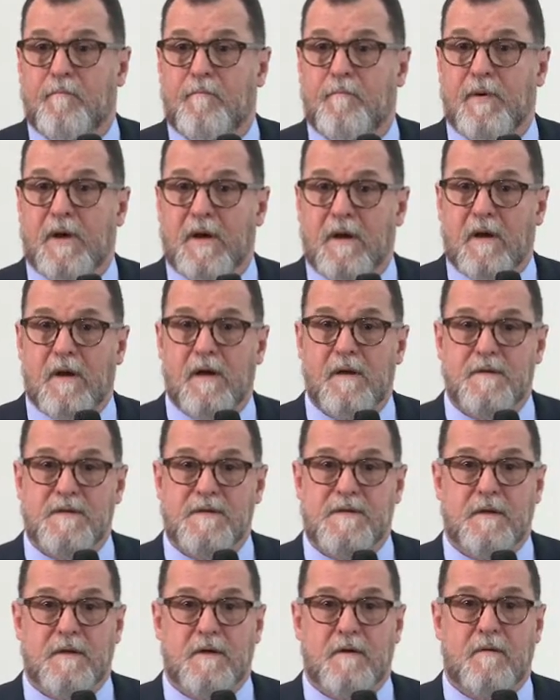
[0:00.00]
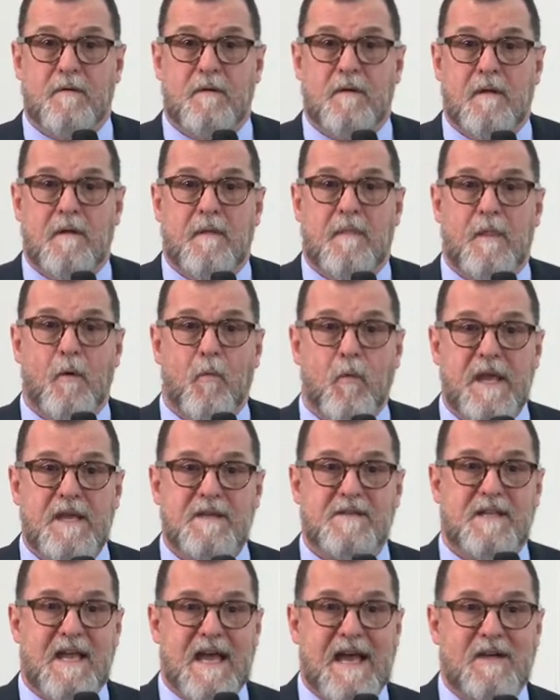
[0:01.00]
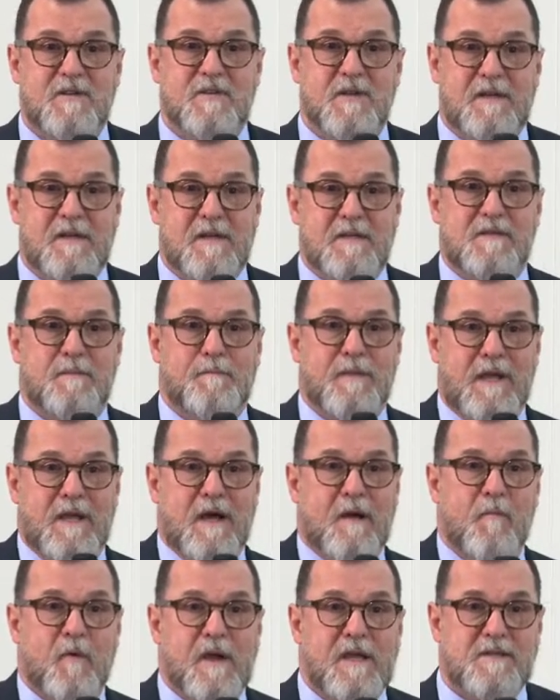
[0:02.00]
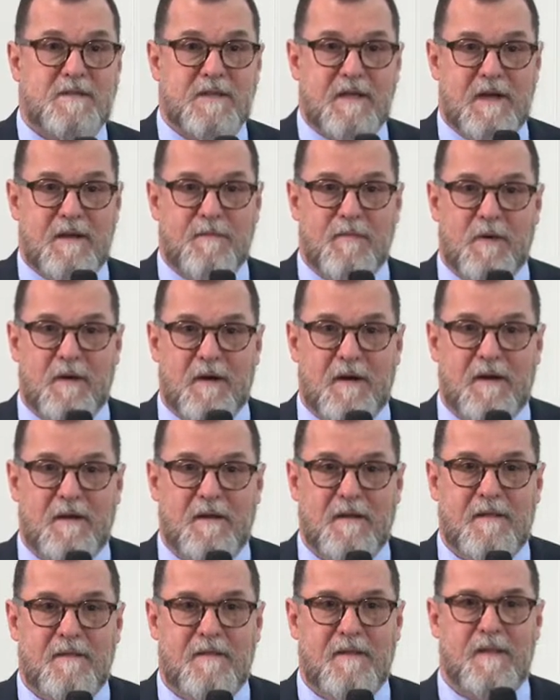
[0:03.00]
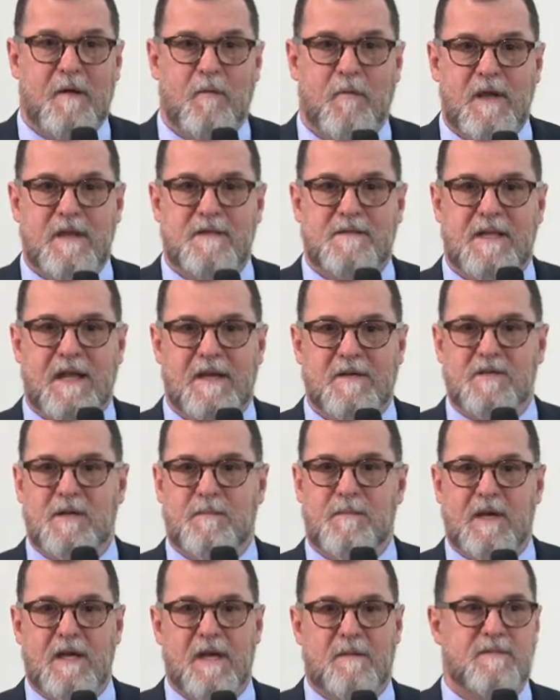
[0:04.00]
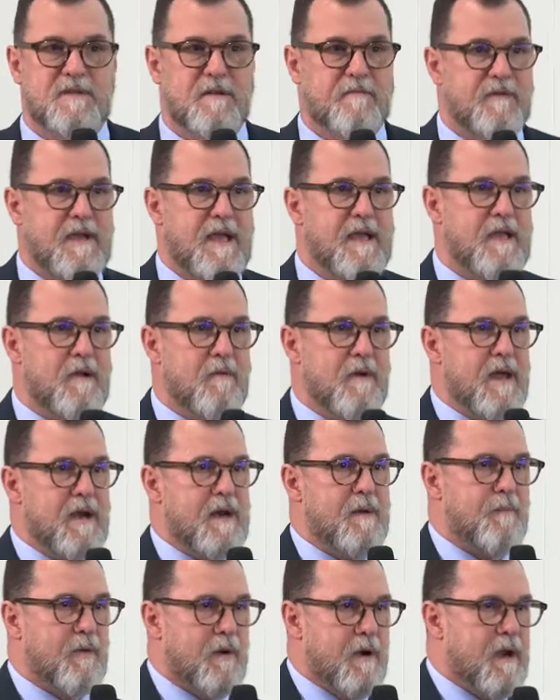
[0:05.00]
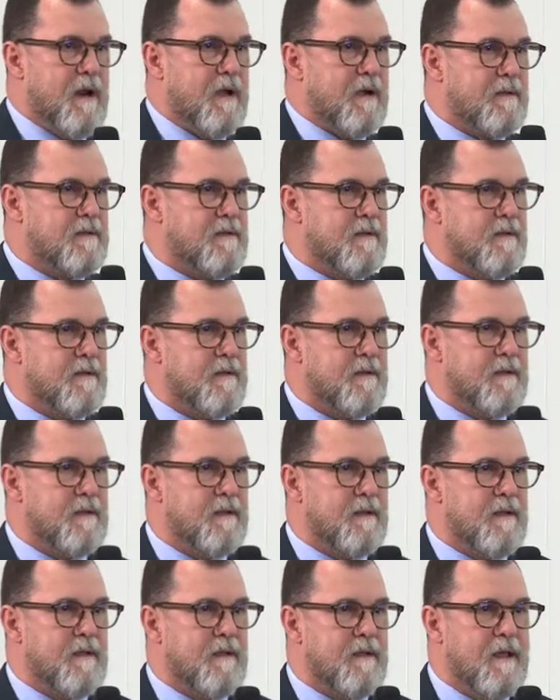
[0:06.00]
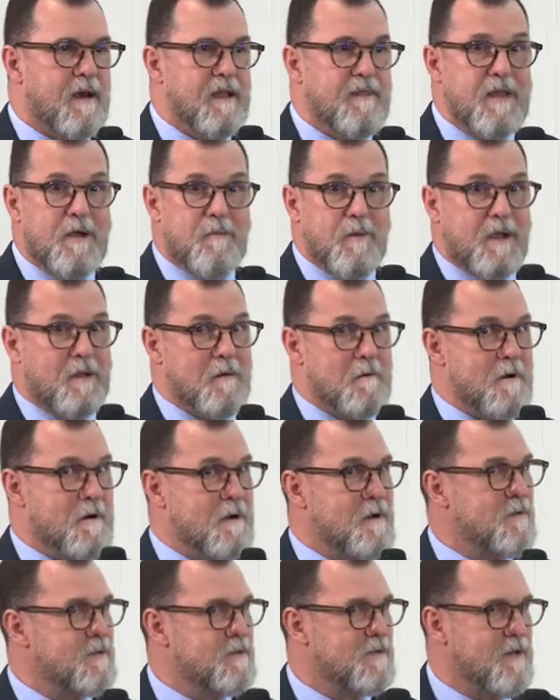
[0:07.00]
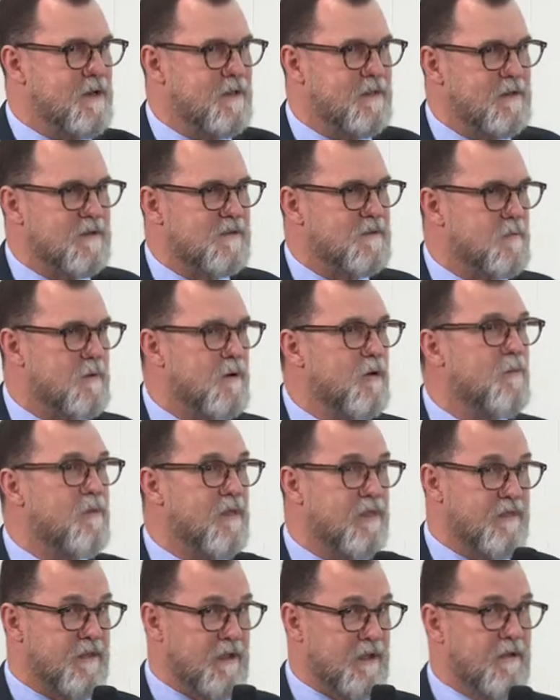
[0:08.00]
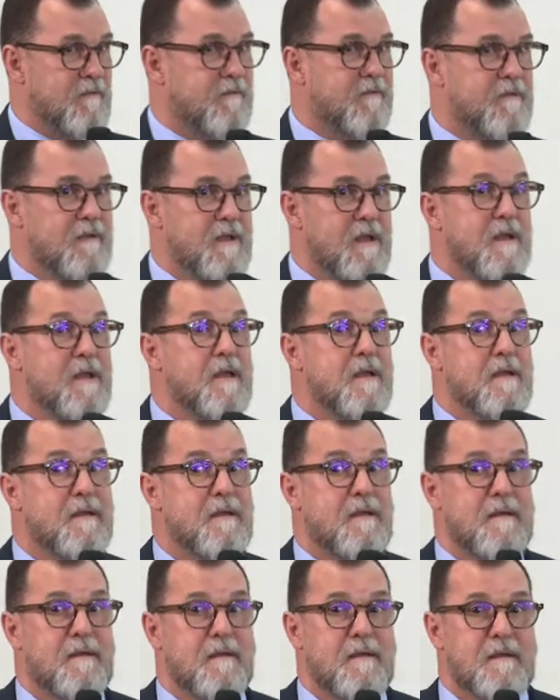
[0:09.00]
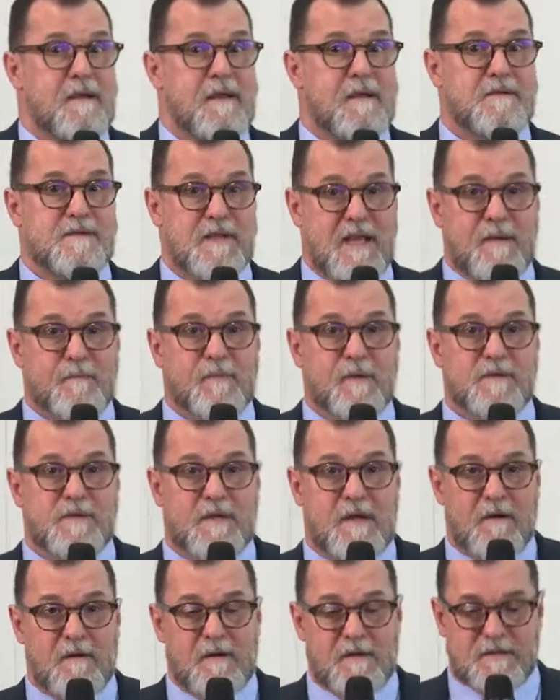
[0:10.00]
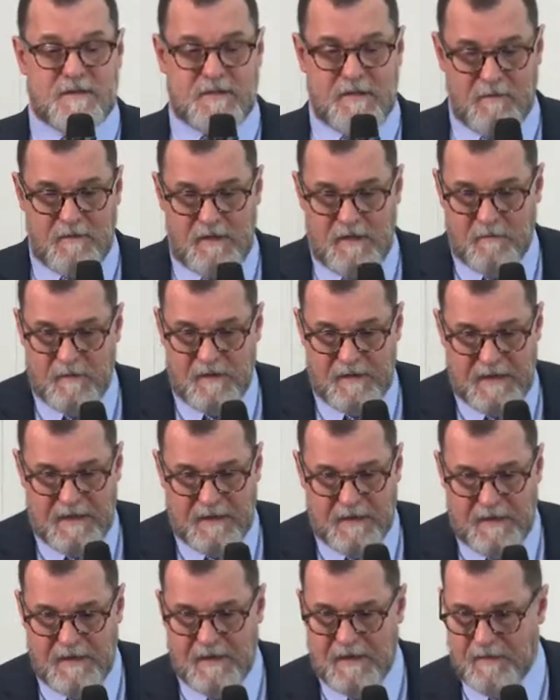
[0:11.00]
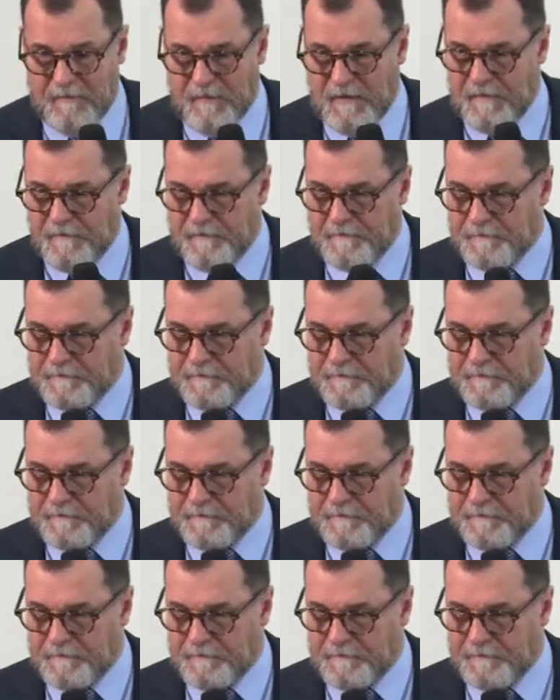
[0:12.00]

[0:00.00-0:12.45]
but also the waste actually doesn't become waste anymore that the waste actually becomes a value added product. And I think we can all sit in this room and think of examples here in Estonia where that can happen.